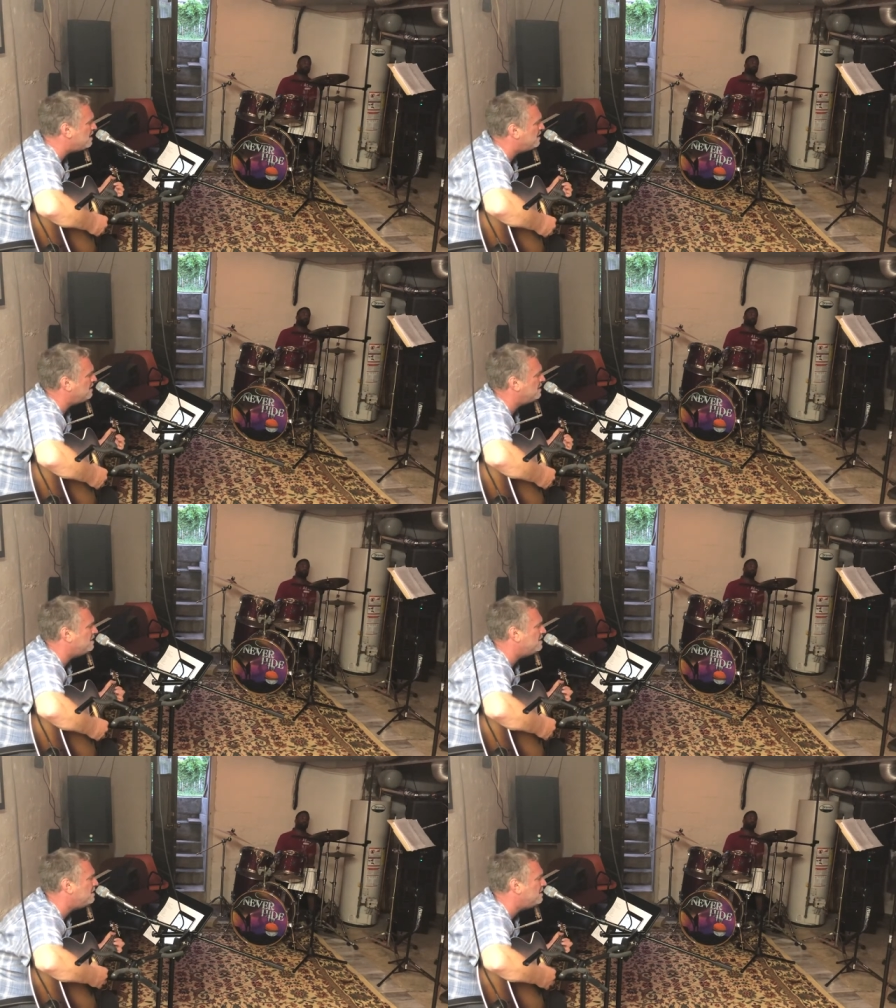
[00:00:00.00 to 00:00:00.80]

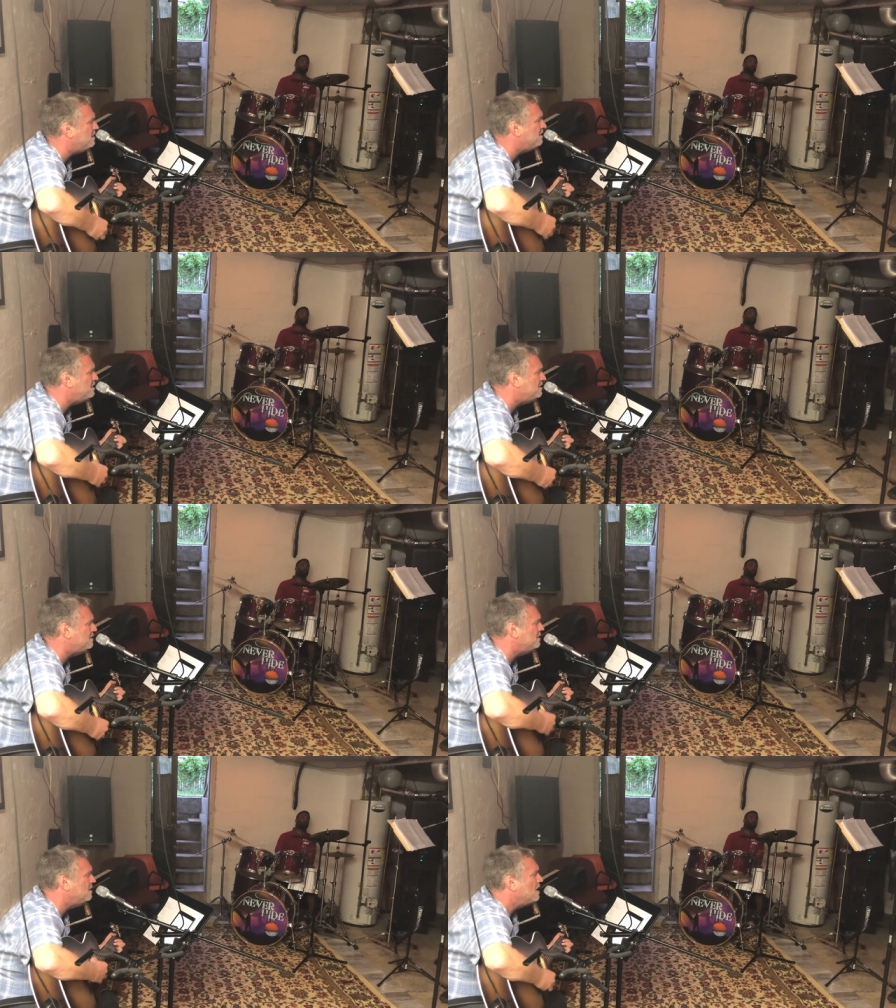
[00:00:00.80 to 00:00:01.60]

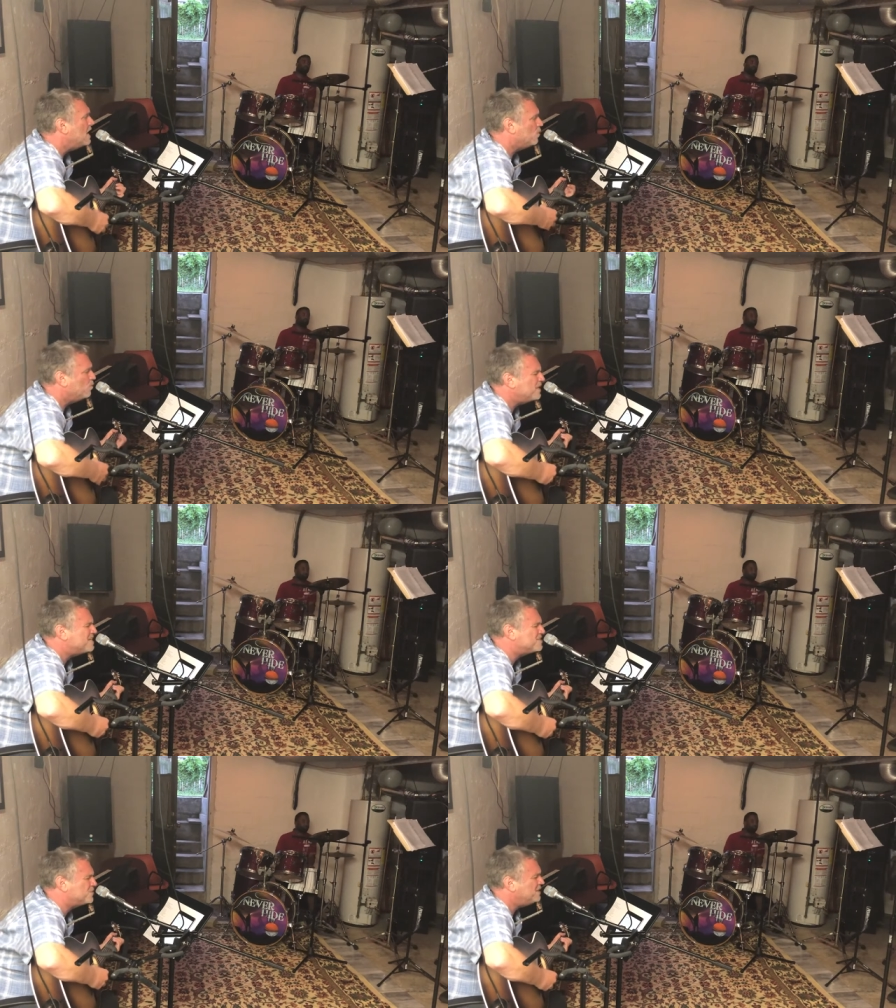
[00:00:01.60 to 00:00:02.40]
I
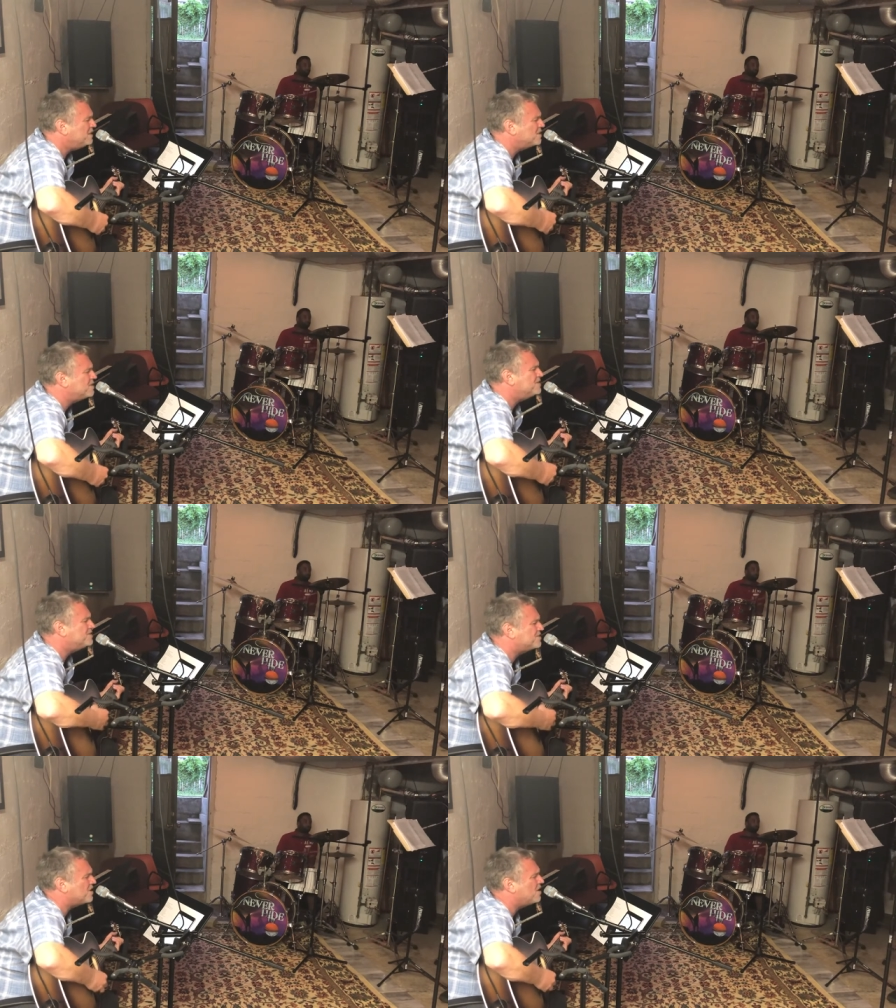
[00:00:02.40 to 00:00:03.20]
wish we
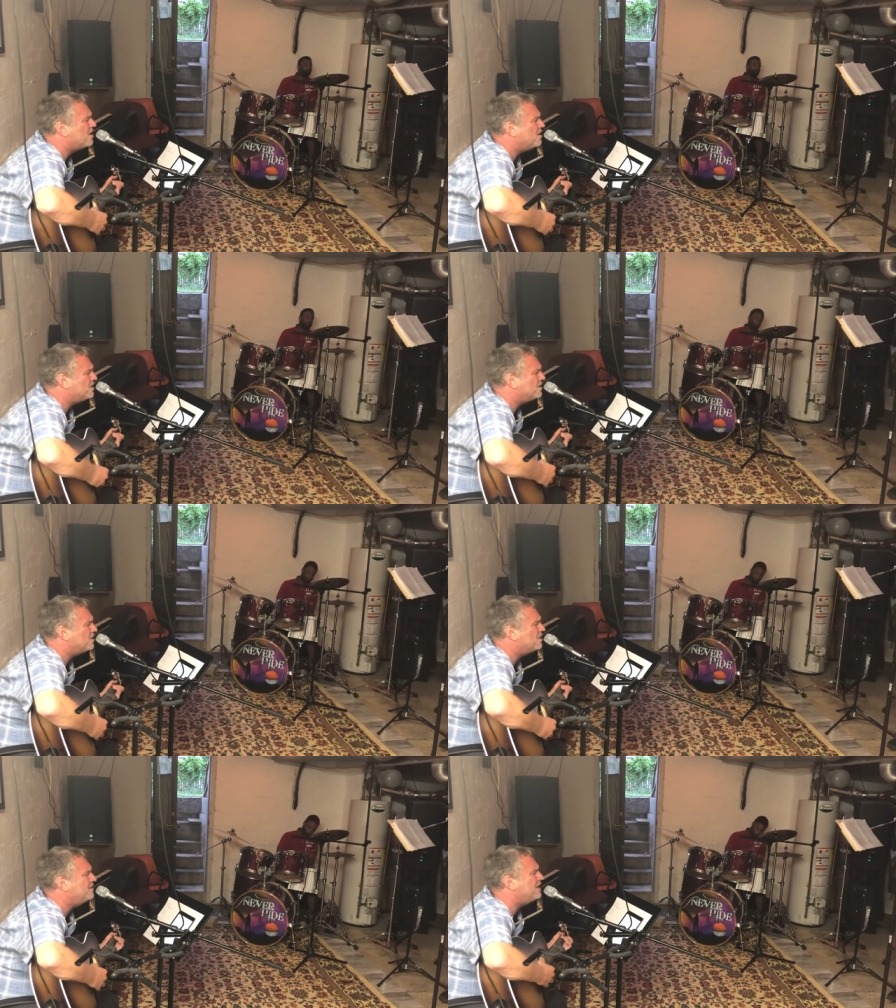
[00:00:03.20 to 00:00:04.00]
could talk
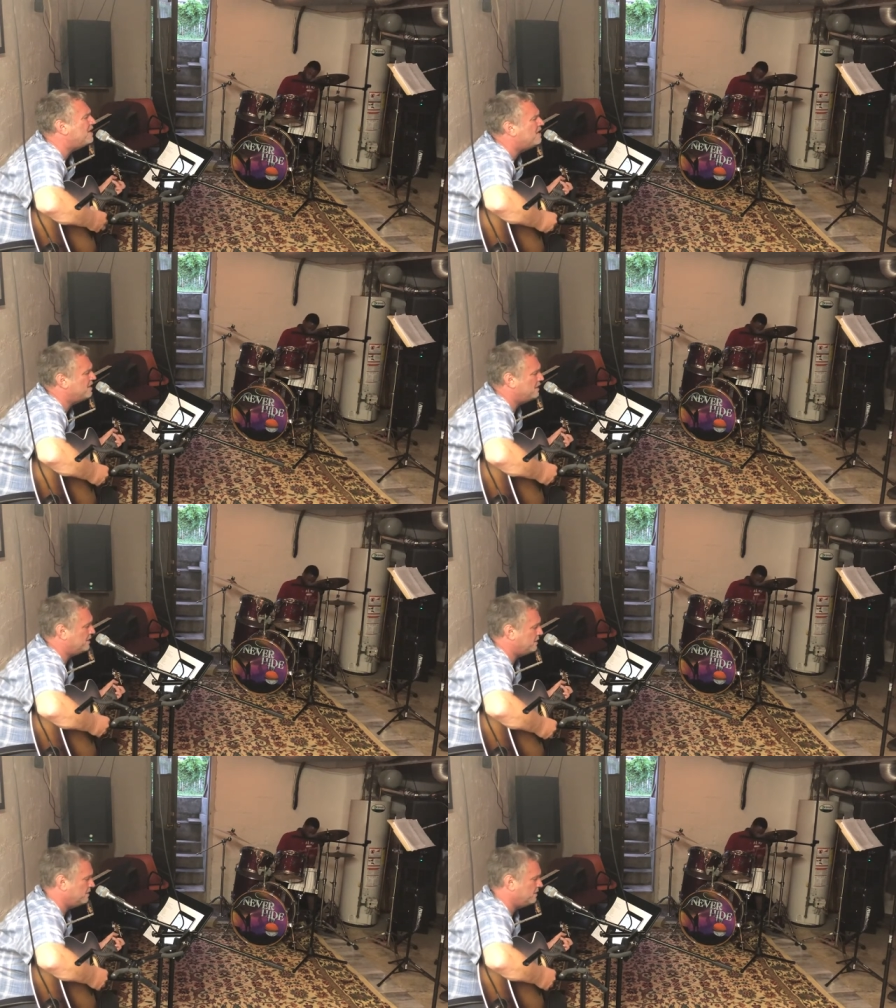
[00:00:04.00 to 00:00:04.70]
all night,